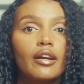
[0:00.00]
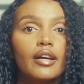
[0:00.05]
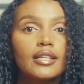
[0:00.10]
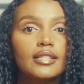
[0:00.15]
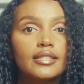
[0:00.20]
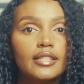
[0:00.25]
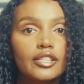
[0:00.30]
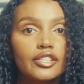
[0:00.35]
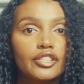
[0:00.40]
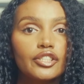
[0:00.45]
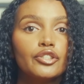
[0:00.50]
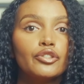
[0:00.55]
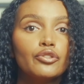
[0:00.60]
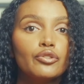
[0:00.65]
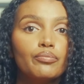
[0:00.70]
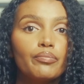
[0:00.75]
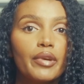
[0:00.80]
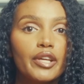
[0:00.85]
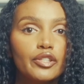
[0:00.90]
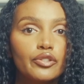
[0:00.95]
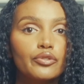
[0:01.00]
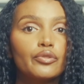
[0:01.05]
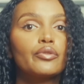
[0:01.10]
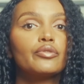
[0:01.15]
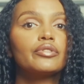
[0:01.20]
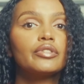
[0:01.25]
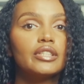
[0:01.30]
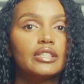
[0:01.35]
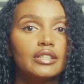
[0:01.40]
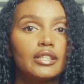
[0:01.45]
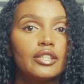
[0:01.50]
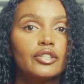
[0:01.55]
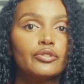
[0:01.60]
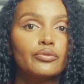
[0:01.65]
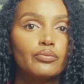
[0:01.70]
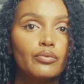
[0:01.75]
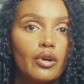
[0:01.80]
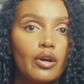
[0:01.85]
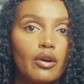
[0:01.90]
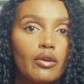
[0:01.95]
assessing you based on this
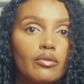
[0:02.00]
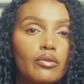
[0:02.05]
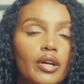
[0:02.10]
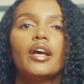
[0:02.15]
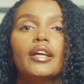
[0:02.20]
as well,